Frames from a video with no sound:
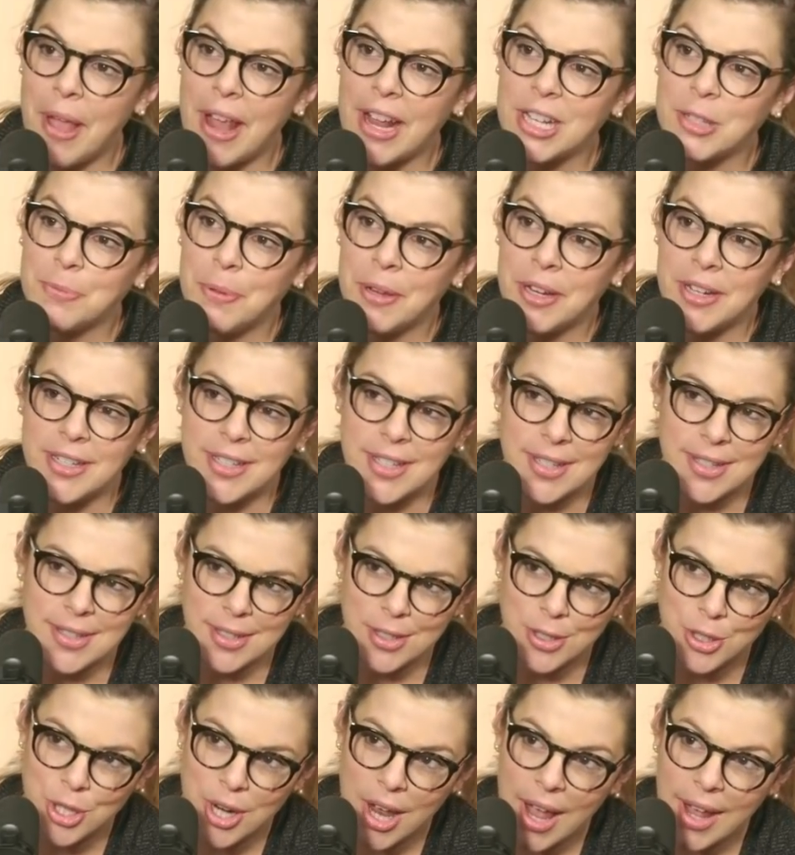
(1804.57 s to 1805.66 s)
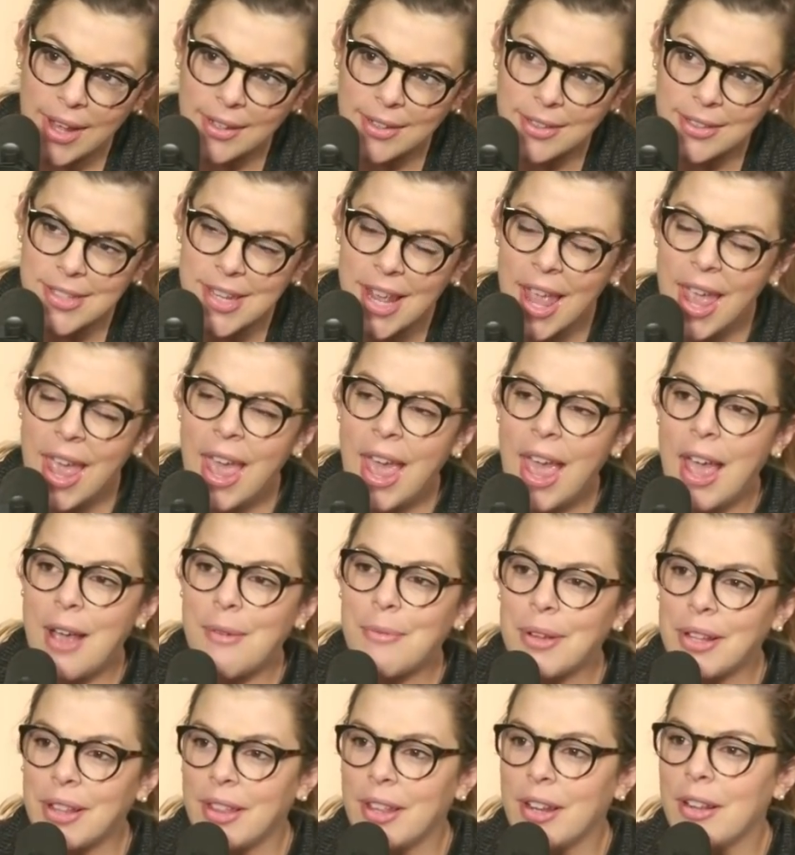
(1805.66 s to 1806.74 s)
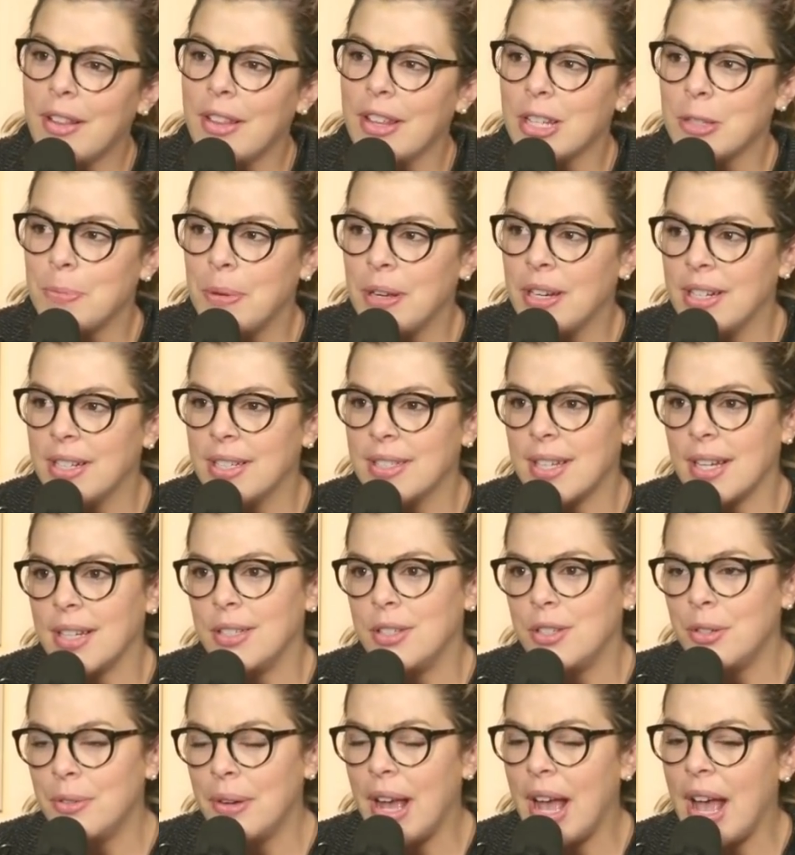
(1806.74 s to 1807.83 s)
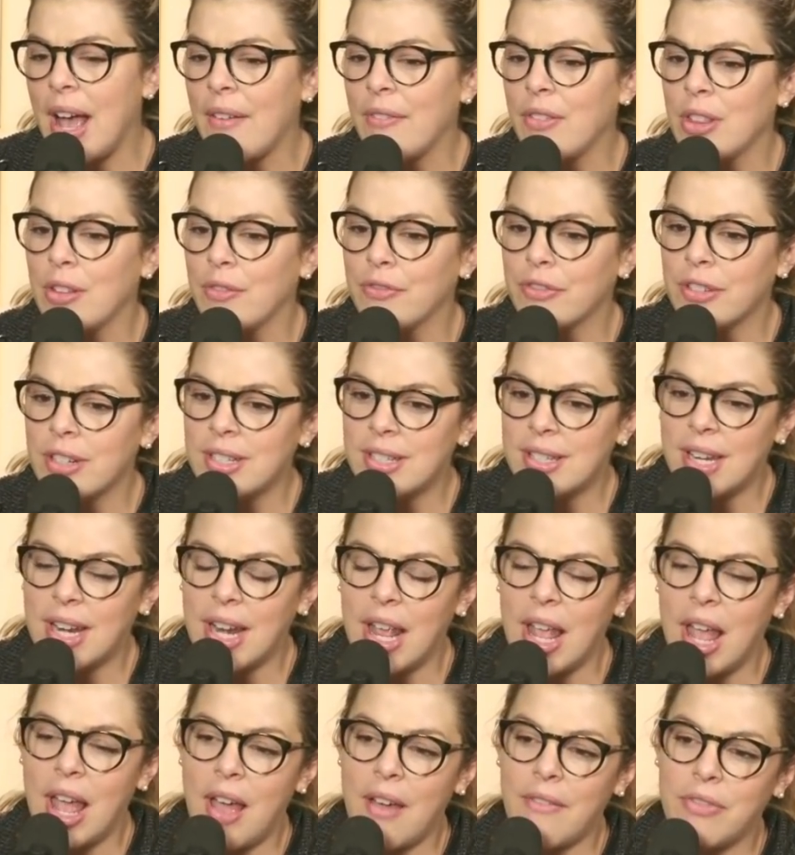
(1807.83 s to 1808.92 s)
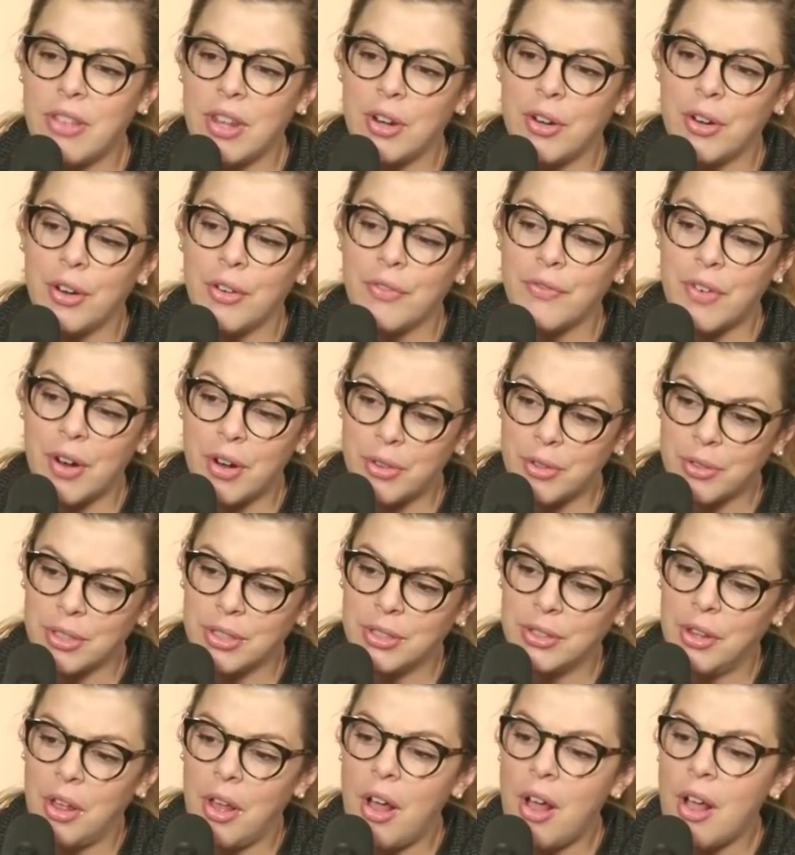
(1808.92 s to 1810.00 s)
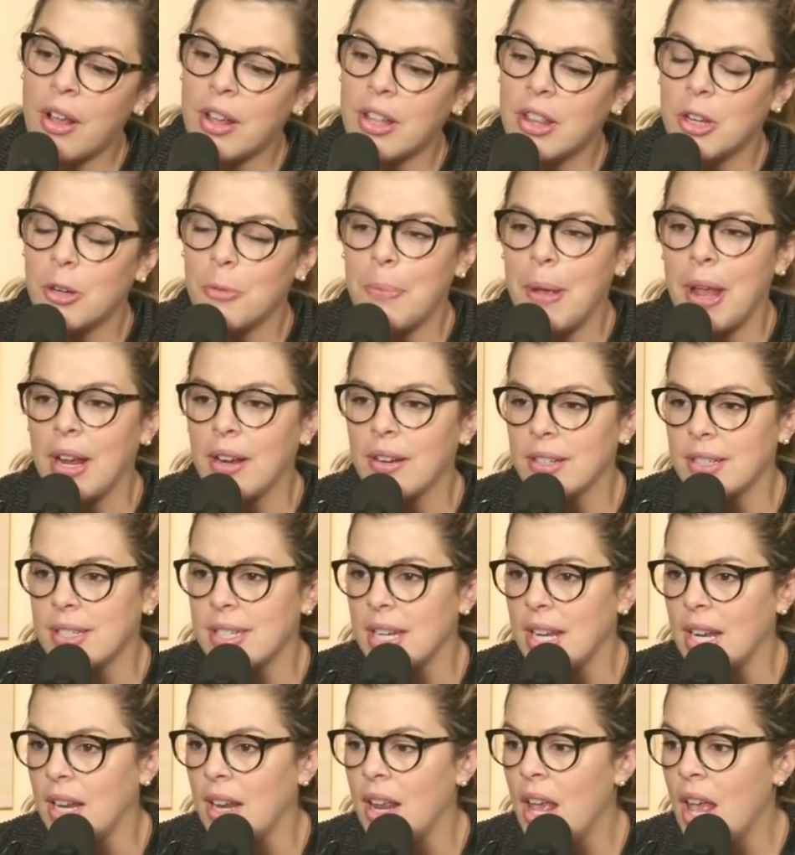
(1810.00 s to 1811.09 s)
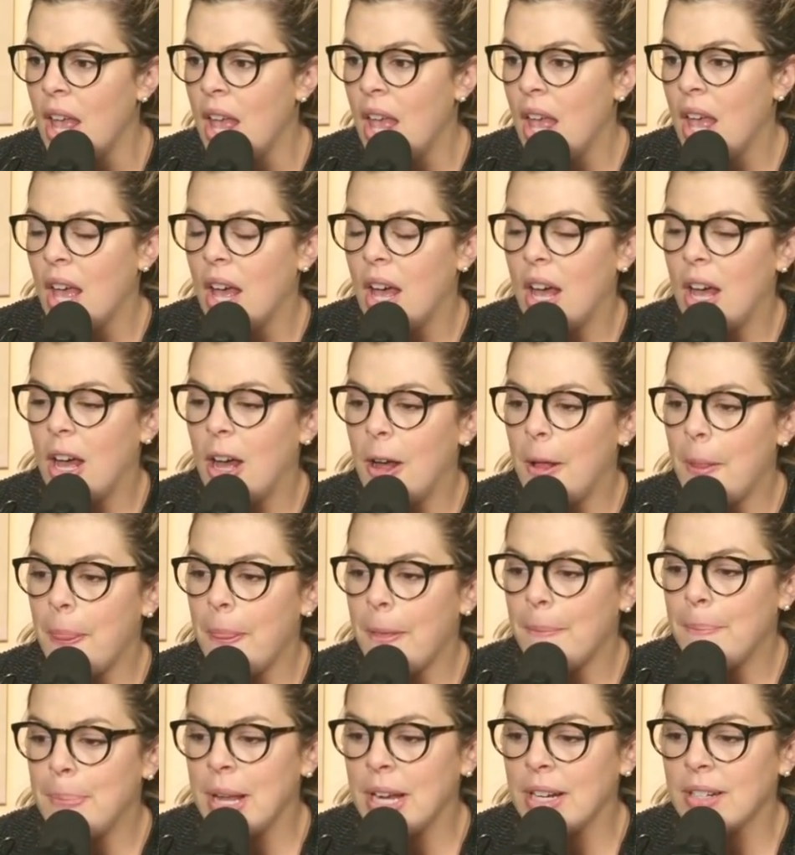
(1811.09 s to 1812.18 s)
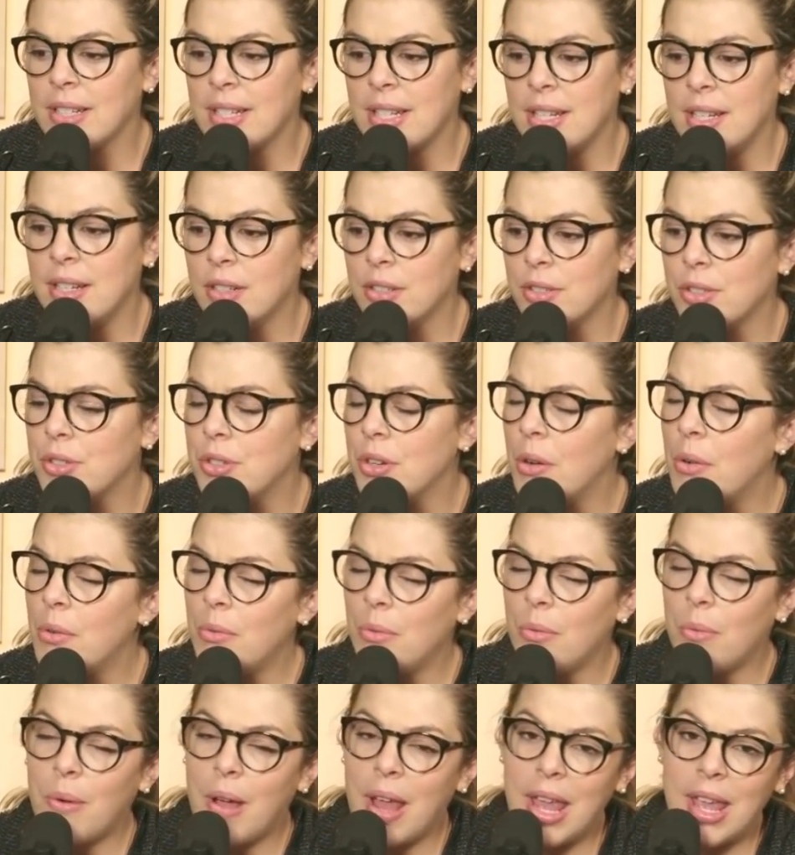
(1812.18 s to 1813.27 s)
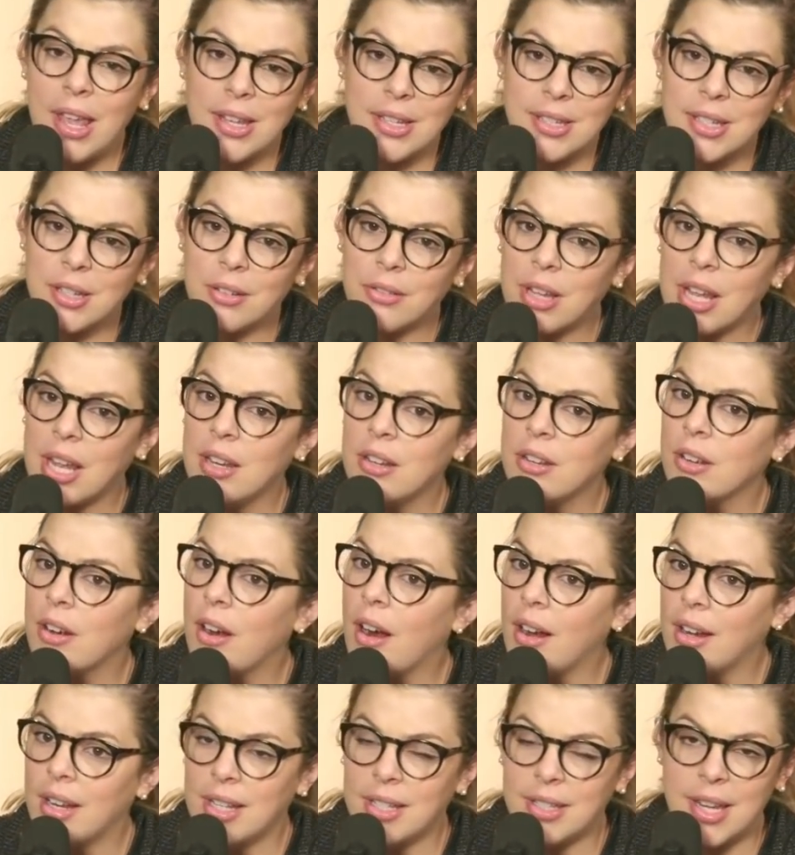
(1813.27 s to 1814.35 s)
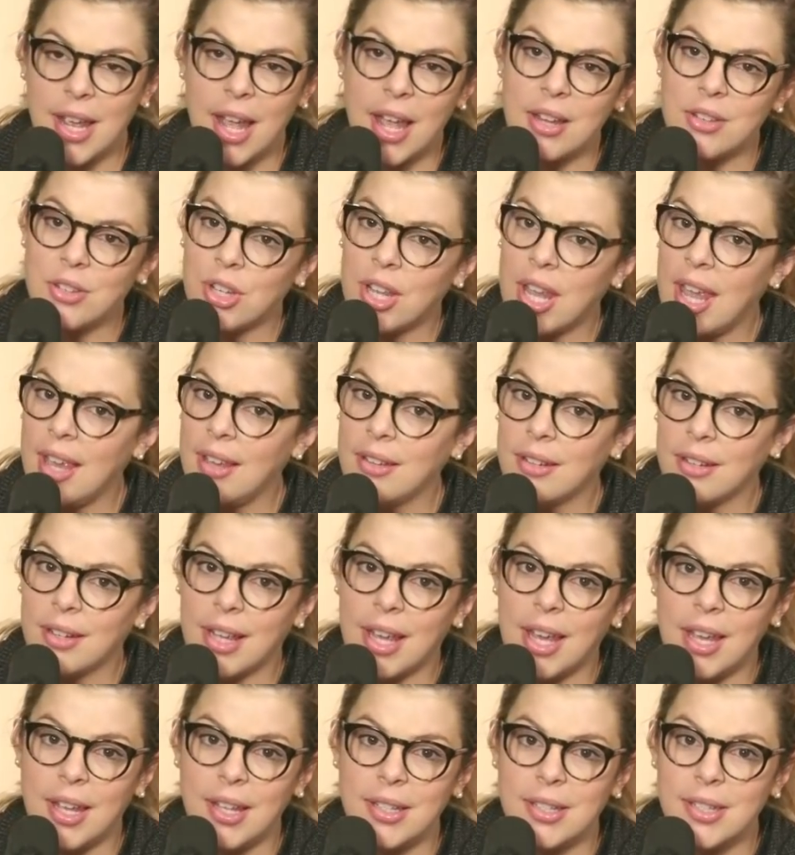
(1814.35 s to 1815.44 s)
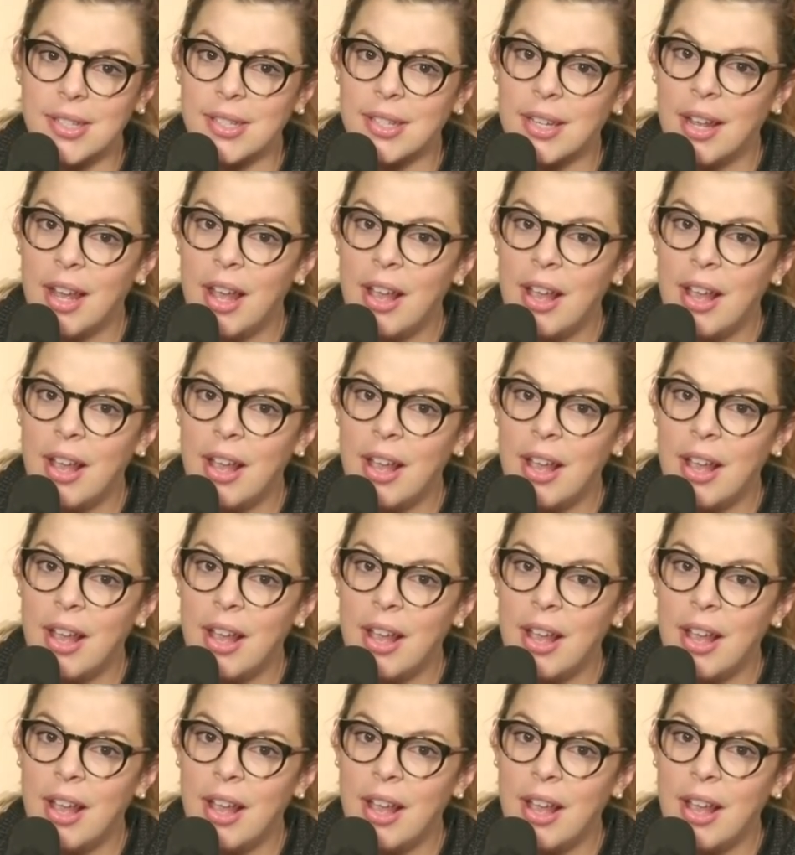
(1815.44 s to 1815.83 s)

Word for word: my experience as a child and what little experience I do have and the friends that I have that are farther along in their parenting years, don't wait until kindergarten to educate your kids.